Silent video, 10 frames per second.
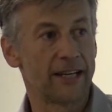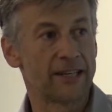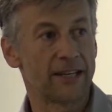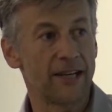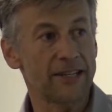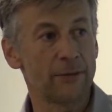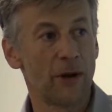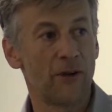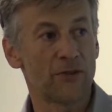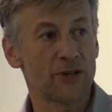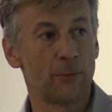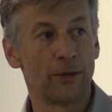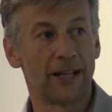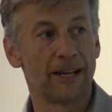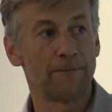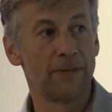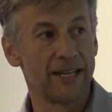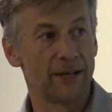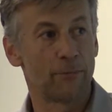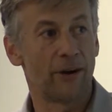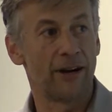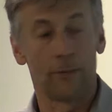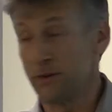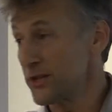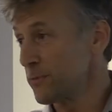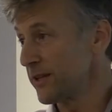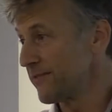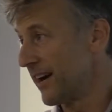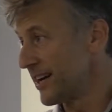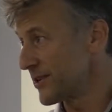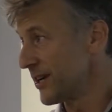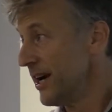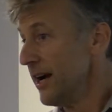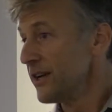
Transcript: it's customary for someone like me, a principal advisor,